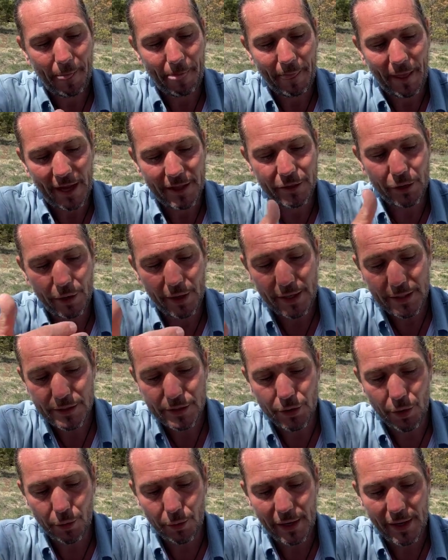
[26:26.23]
and the
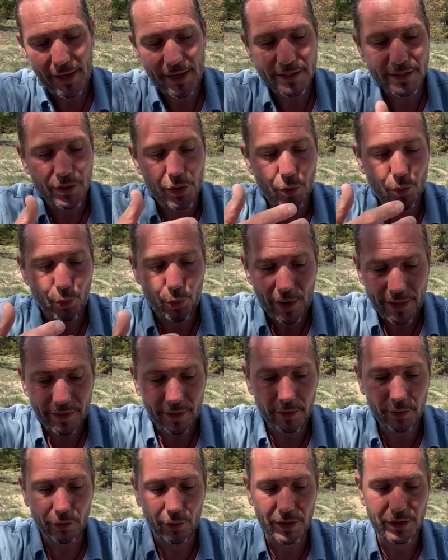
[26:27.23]
history is
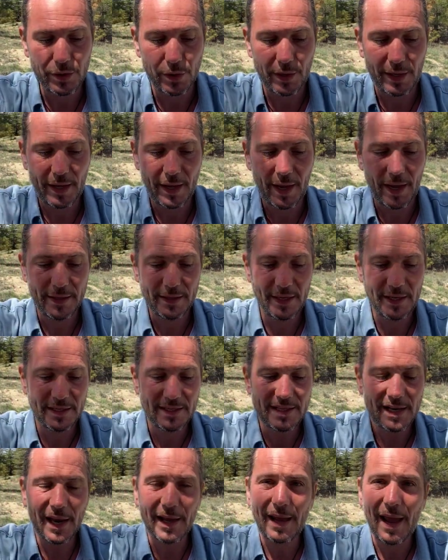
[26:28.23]
written gradually, and
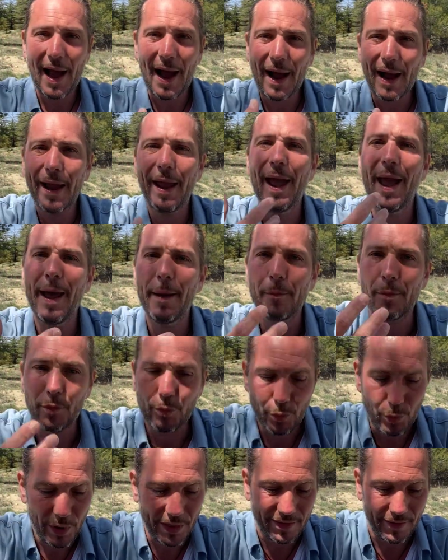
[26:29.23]
it's like I
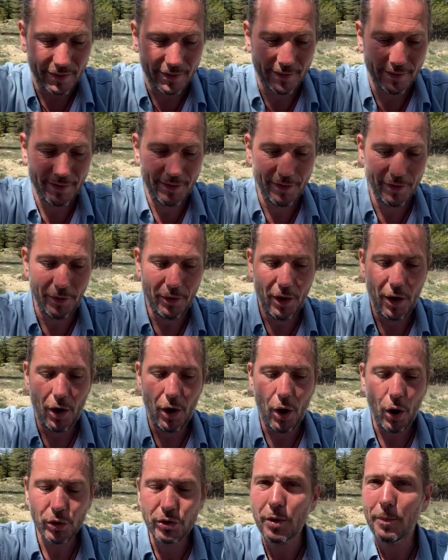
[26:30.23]
am written, you know,
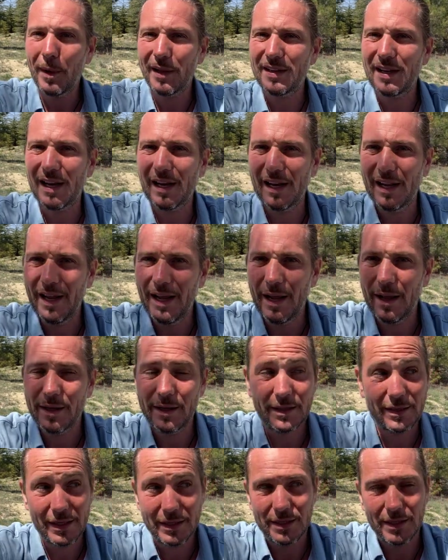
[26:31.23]
automatically.
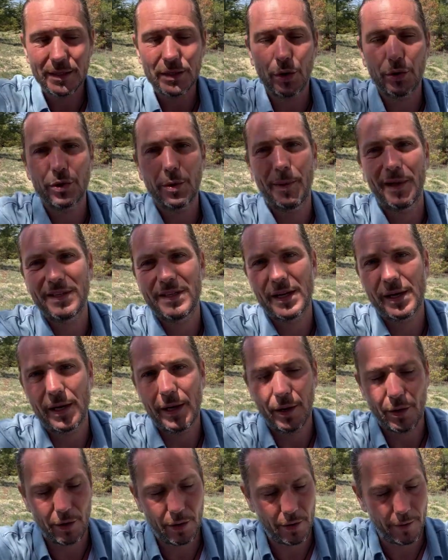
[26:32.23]
This is
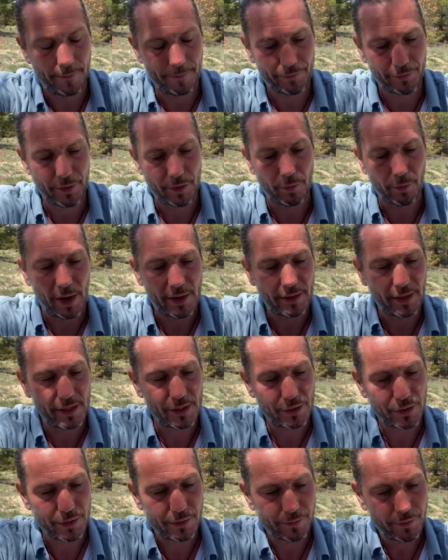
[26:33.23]
automatically
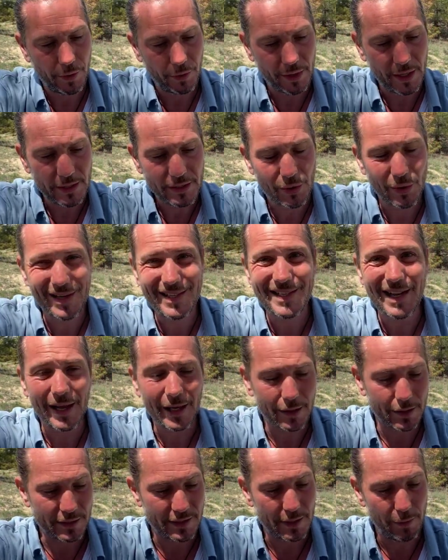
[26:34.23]
writings, okay? So it's
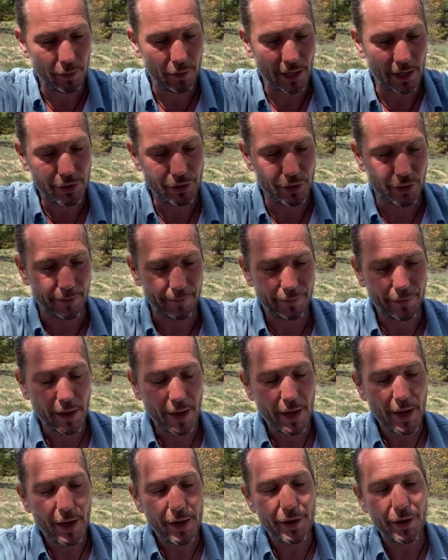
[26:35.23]
like a simulation.
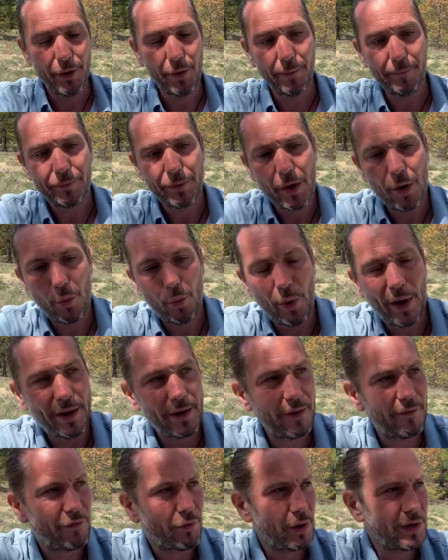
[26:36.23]
You know,
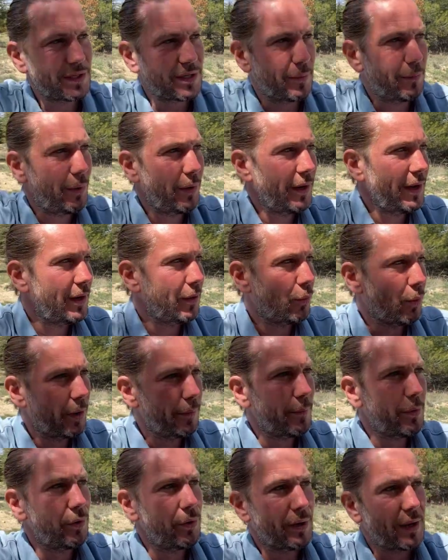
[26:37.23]
when, for example, in one
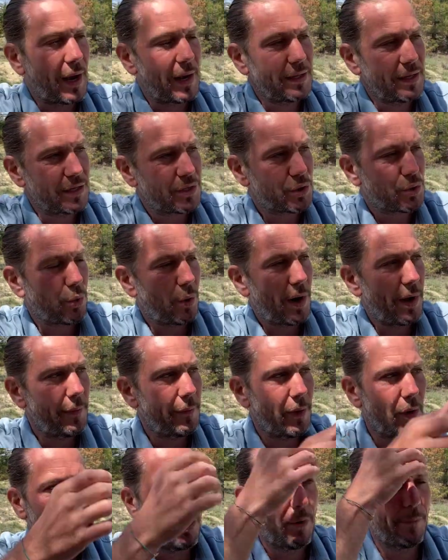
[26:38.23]
book I
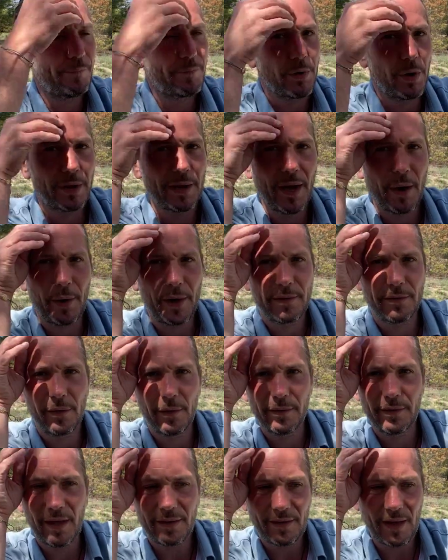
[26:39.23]
describe a character,
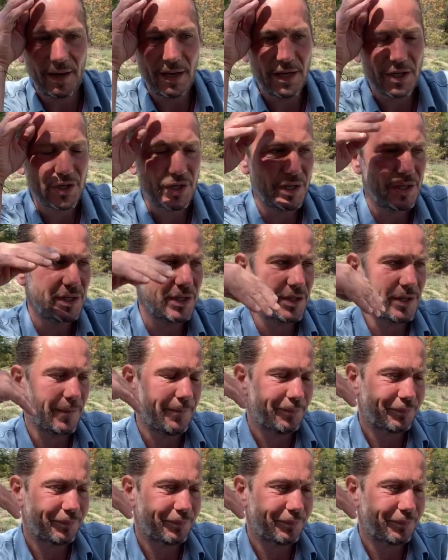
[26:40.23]
Natalie, she's